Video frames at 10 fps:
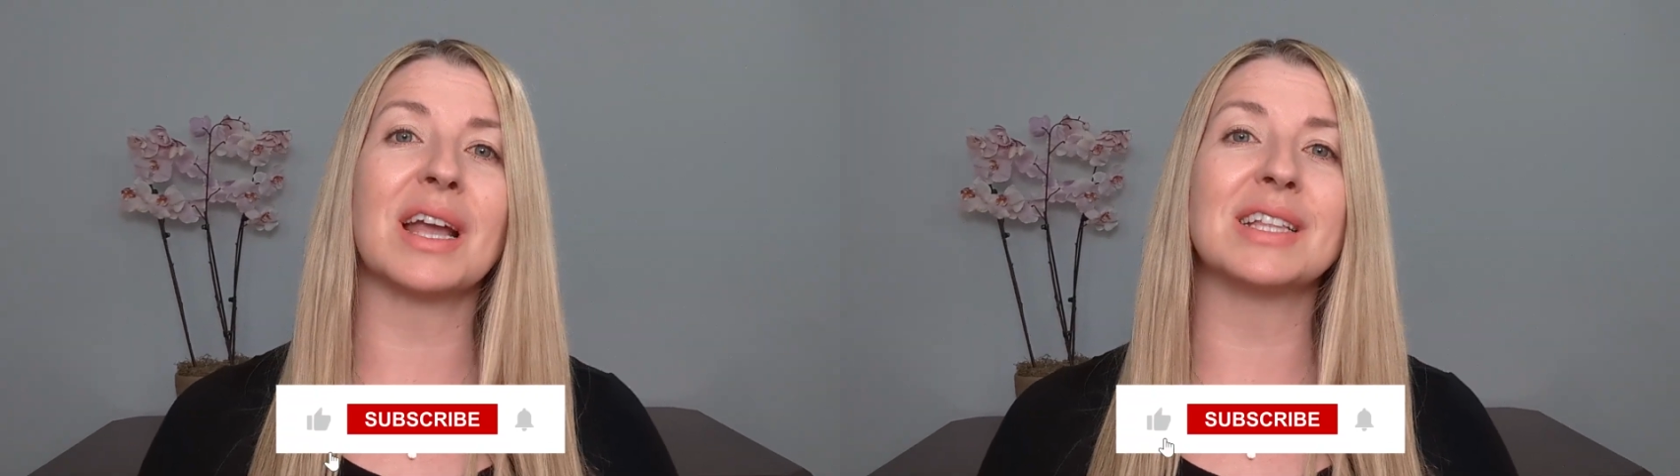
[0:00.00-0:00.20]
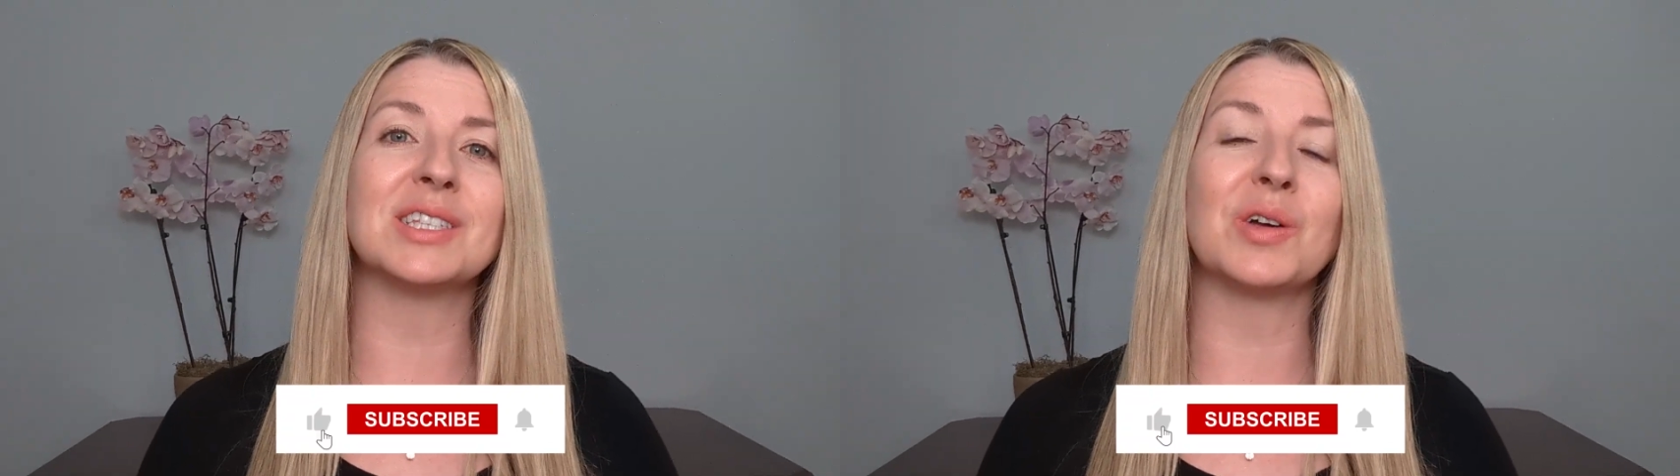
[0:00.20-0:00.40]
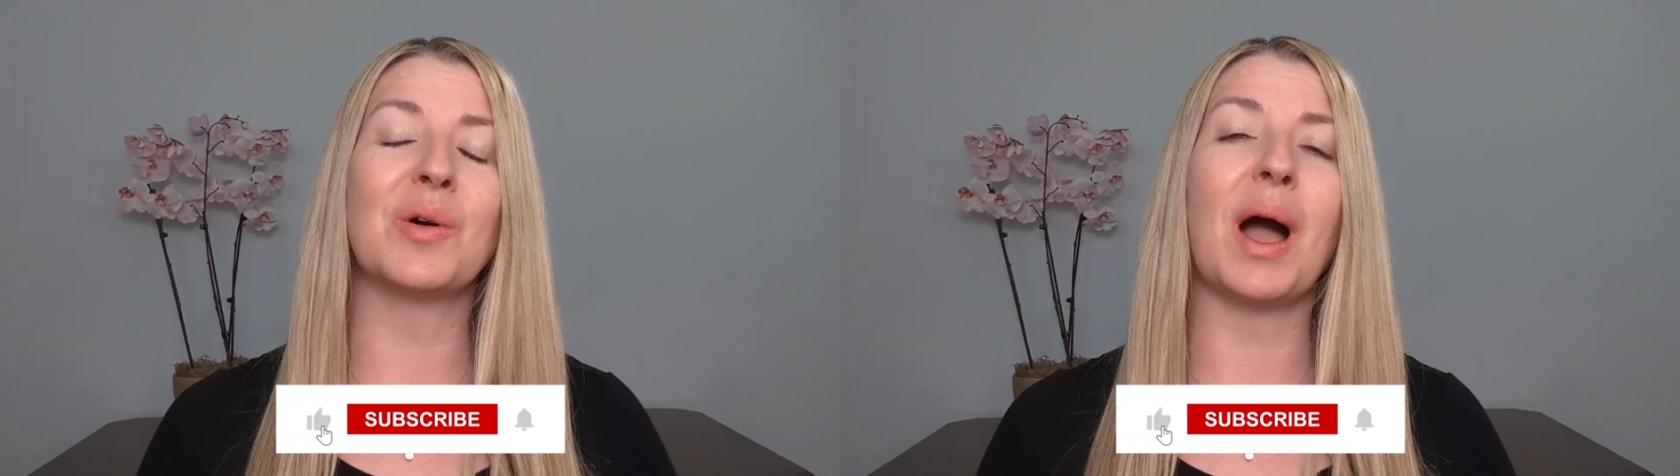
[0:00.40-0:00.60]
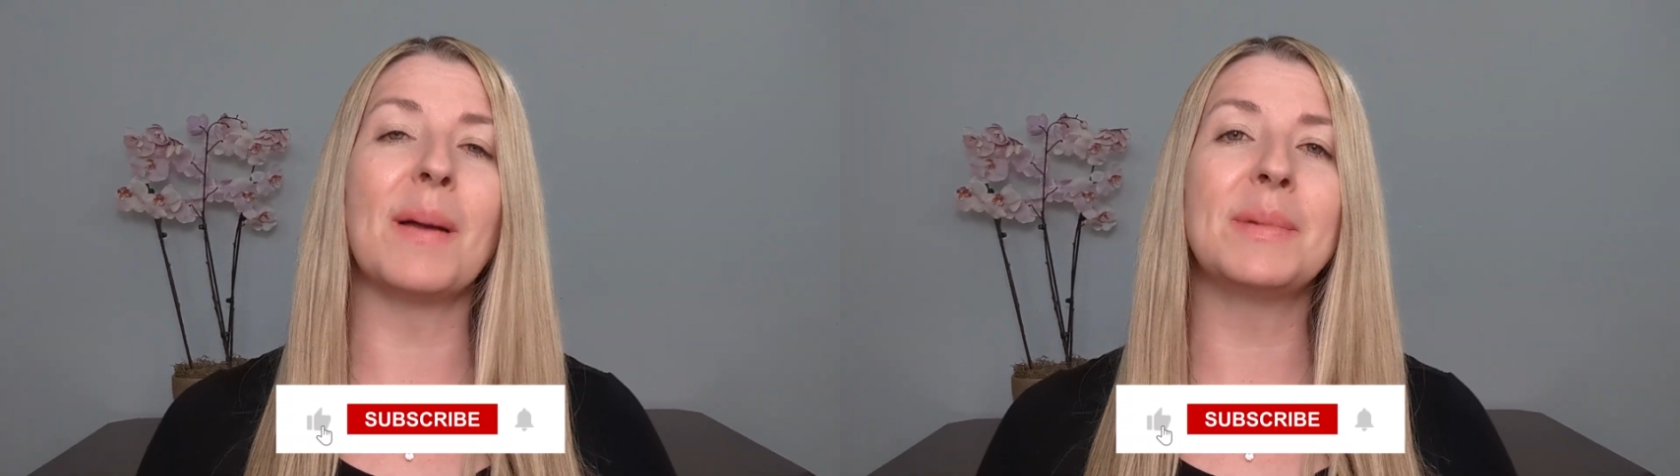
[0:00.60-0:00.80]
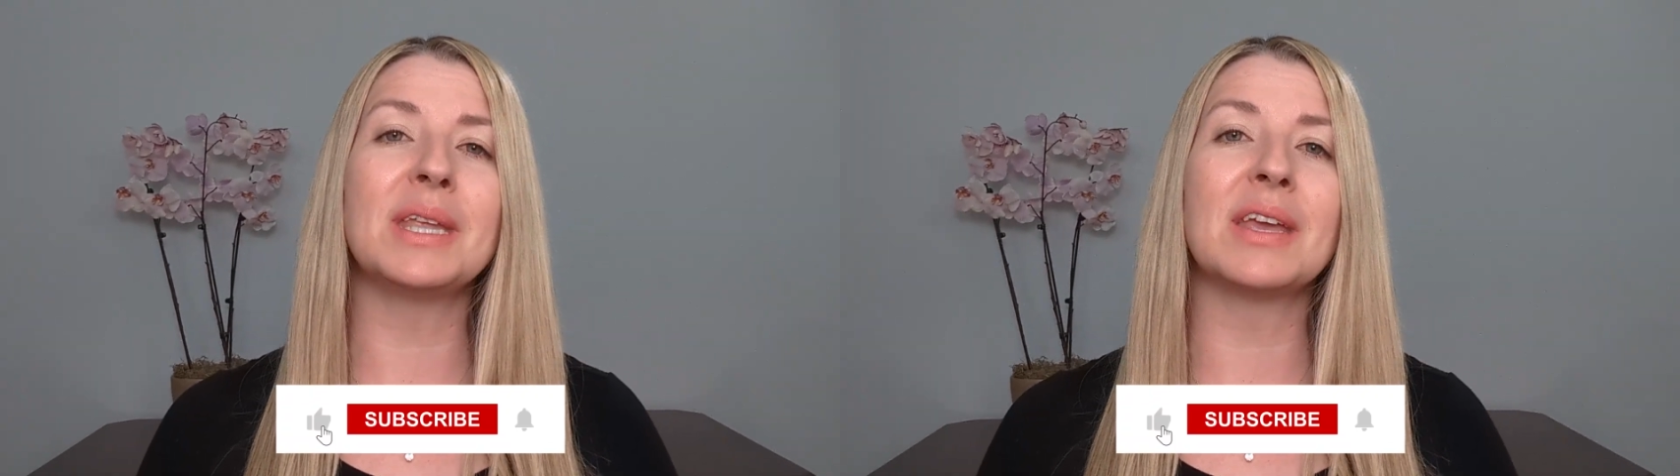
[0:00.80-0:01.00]
and so
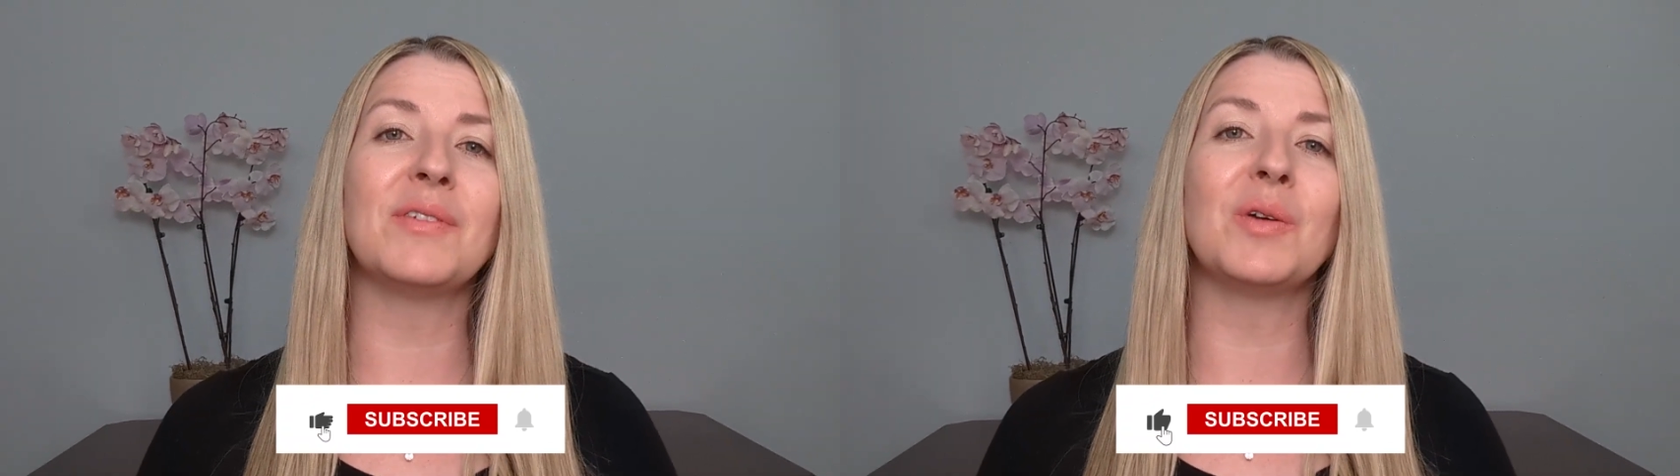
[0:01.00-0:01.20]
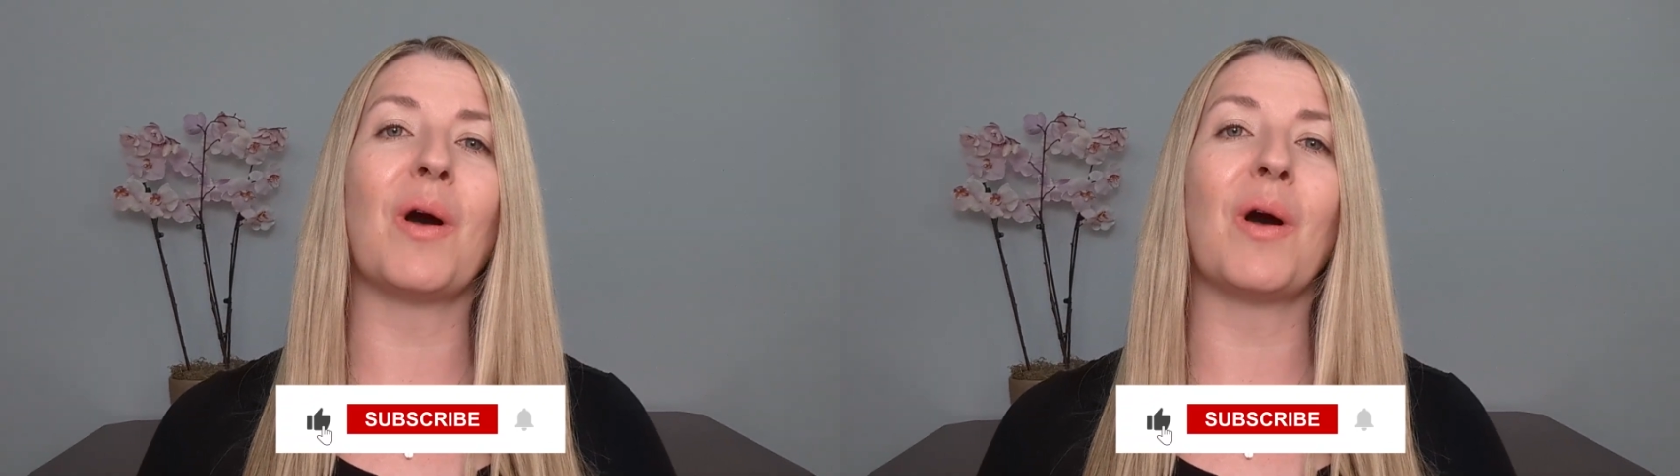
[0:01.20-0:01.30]
I'm going to give you